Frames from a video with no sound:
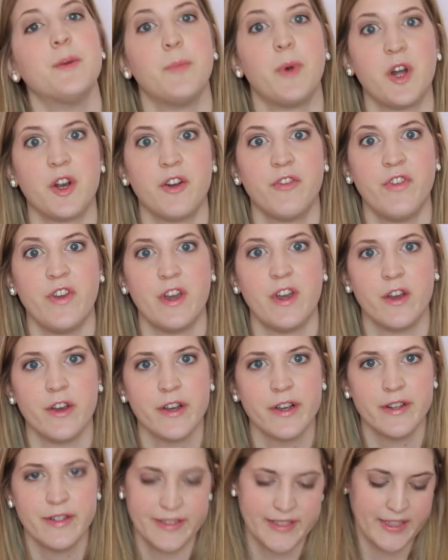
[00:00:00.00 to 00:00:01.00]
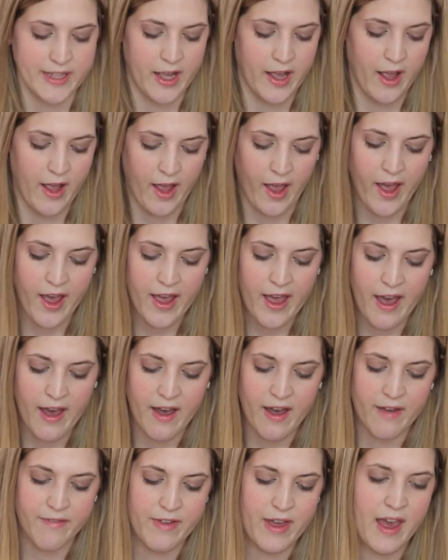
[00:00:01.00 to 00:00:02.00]
Butterfingers. I
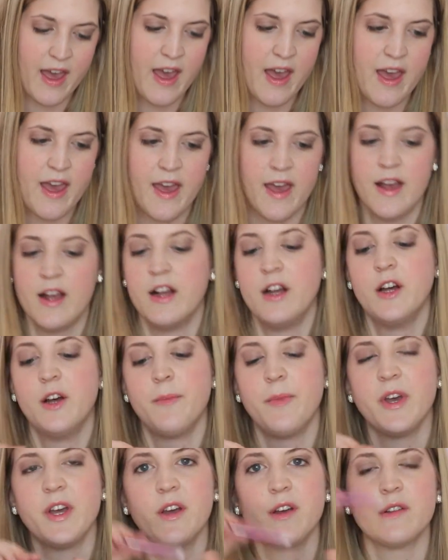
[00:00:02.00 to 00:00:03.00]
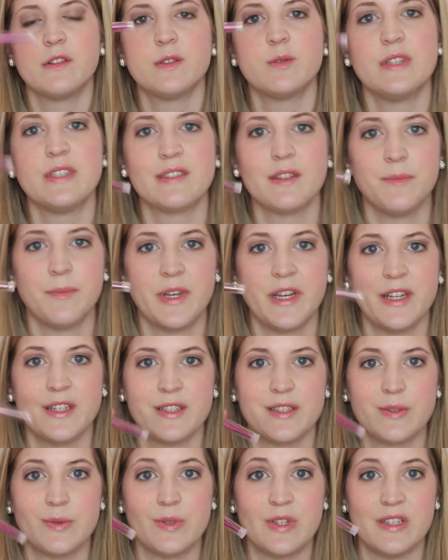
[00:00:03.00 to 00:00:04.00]
have a pair of
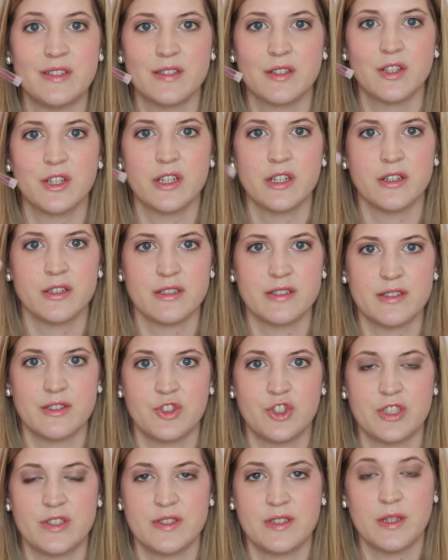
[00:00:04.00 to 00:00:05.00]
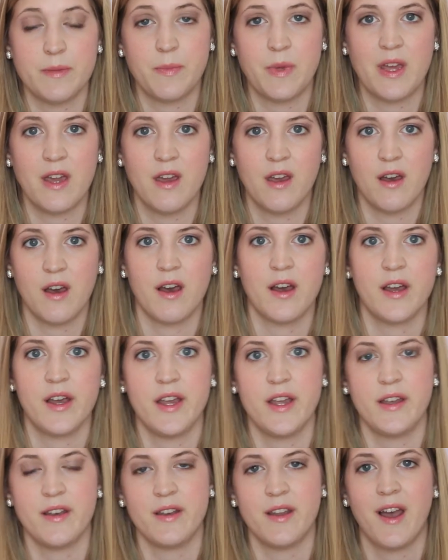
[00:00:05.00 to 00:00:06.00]
Tweezerman tweezers, just the pink
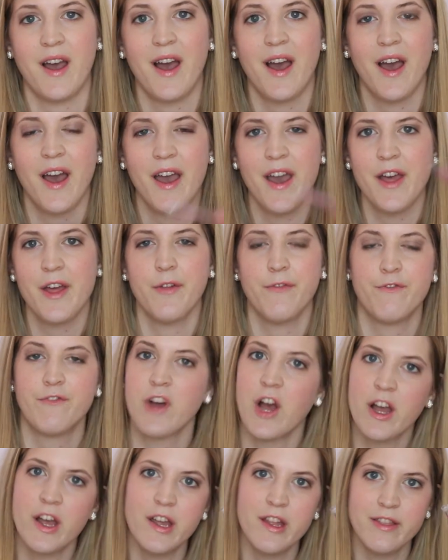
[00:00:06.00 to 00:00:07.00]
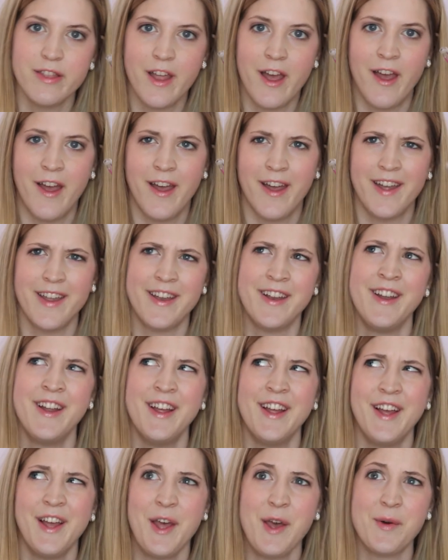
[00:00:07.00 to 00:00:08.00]
kind. I find that
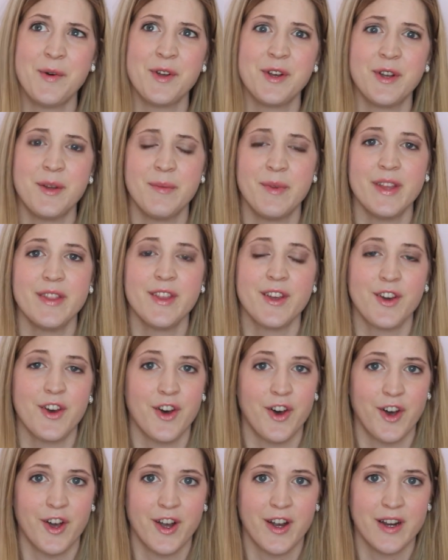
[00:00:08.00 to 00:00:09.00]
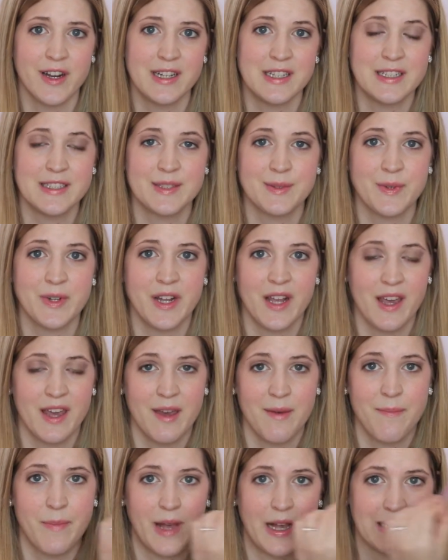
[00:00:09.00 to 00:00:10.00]
when I'm in the car is when I
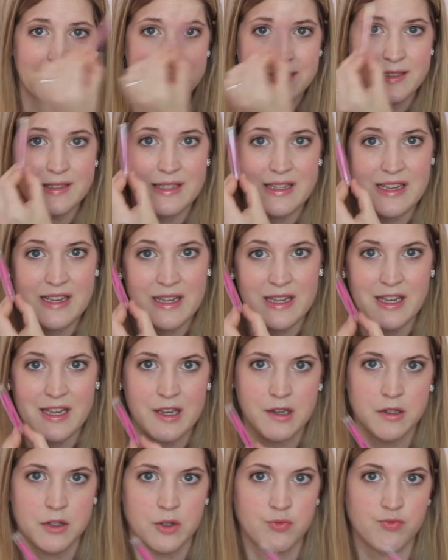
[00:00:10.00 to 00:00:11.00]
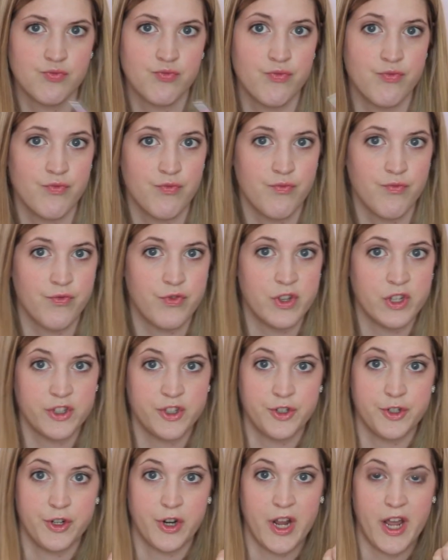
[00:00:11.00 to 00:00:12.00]
can best see the
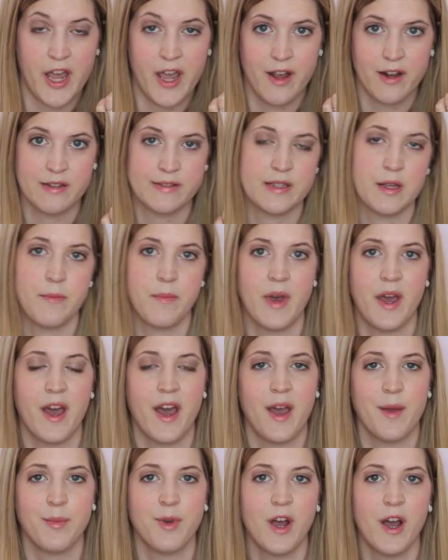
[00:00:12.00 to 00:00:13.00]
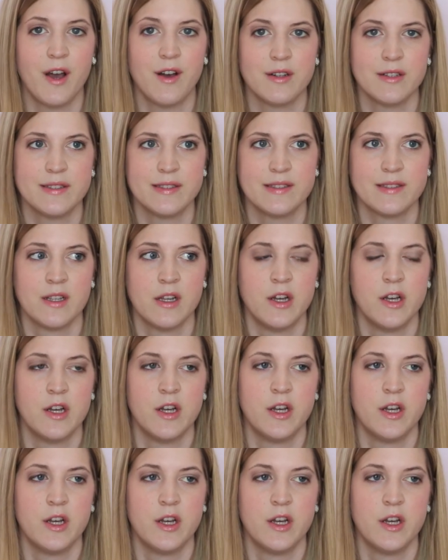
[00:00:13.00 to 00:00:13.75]
stray hairs on my eyebrows.